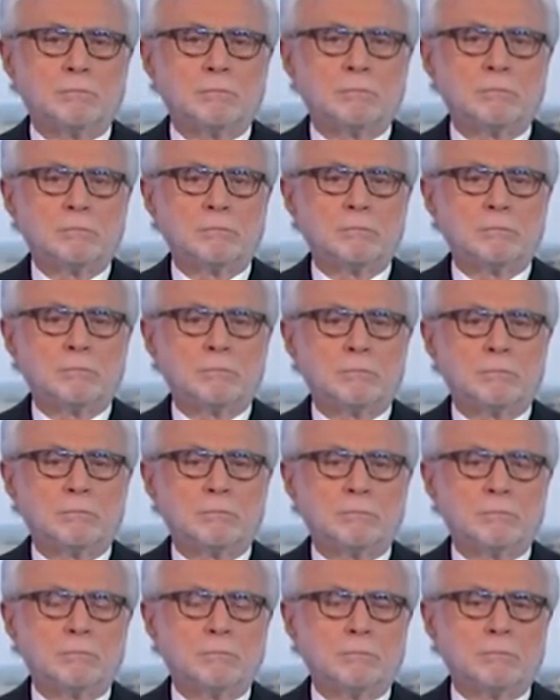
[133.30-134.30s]

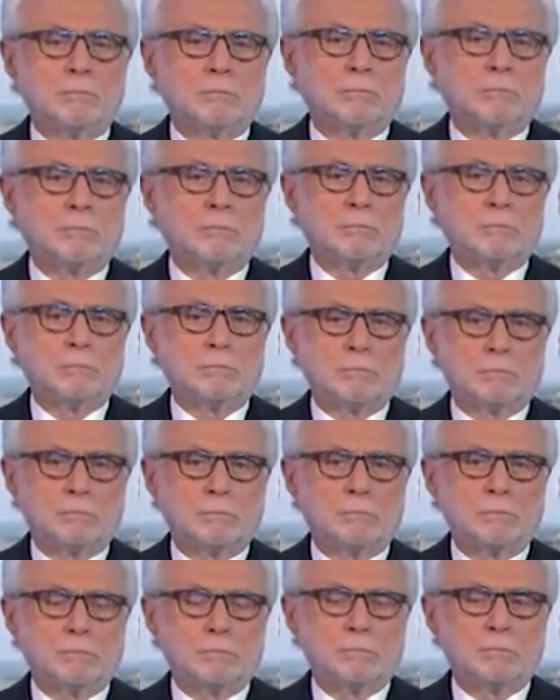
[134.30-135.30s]

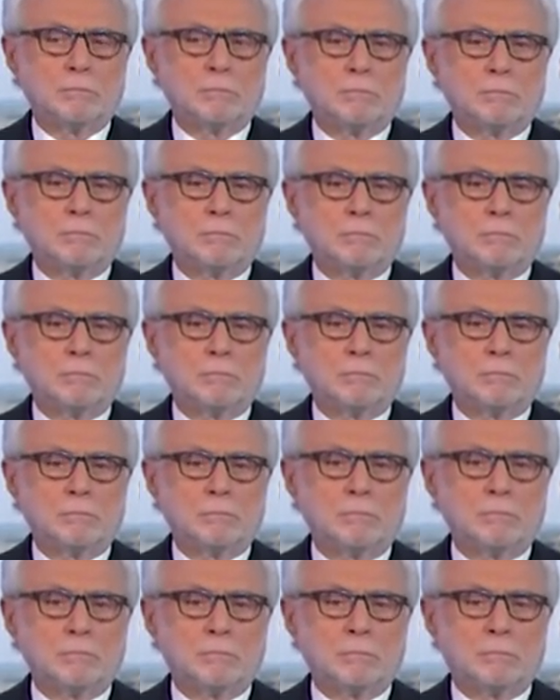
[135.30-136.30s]

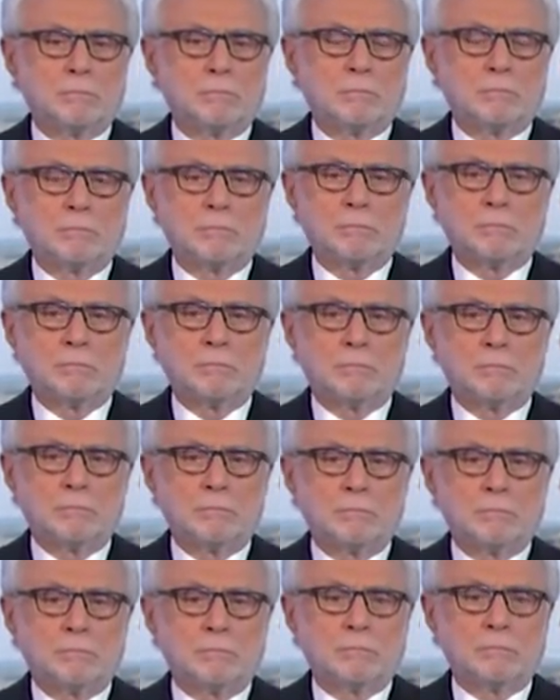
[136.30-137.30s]

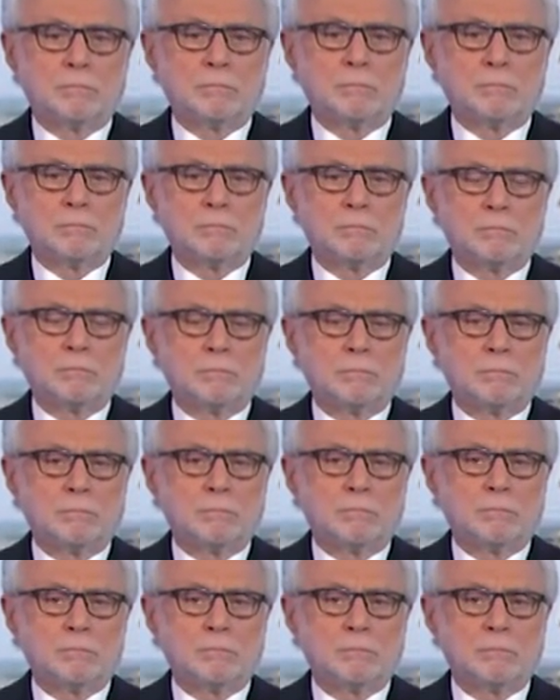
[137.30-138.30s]

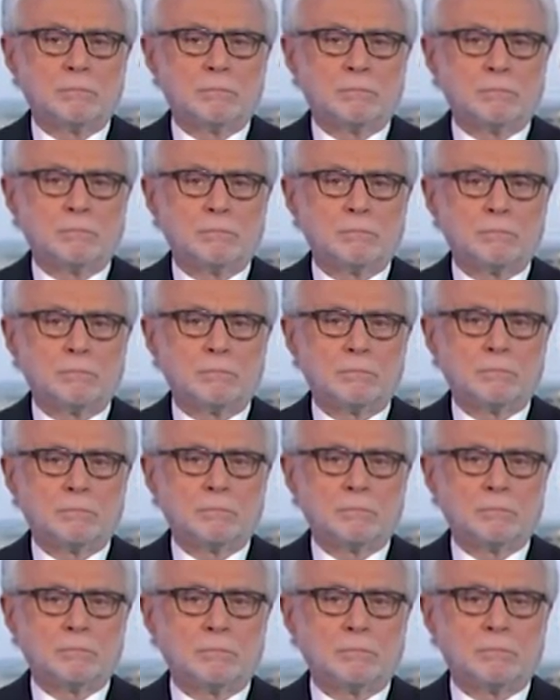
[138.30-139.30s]

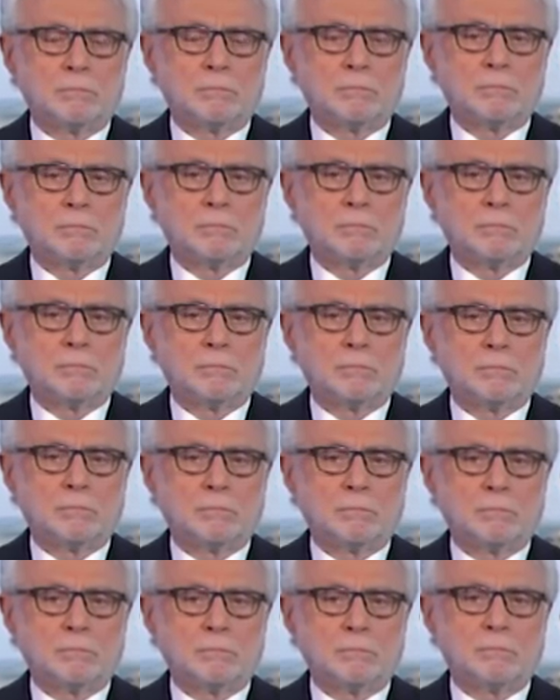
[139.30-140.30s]

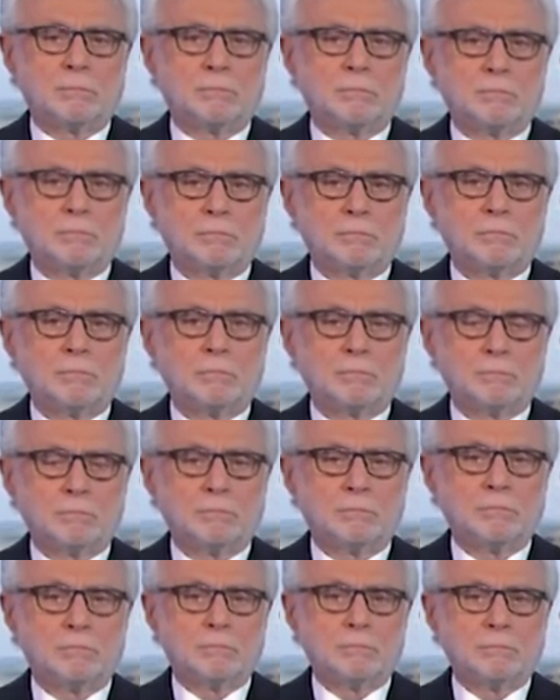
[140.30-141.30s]
No words are spoken by the person on screen.